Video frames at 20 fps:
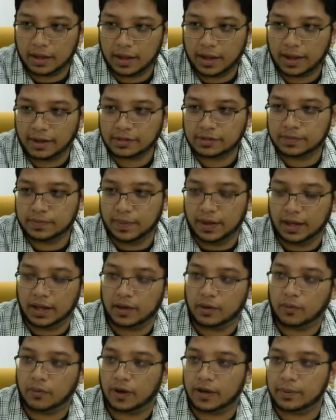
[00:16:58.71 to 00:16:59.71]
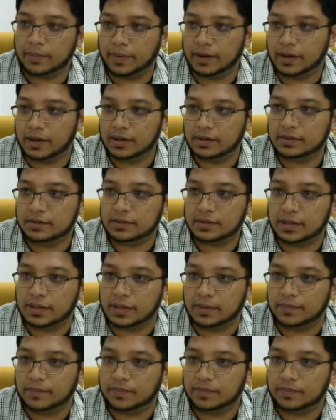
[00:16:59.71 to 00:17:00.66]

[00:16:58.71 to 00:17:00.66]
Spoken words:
x bar, y bar, z.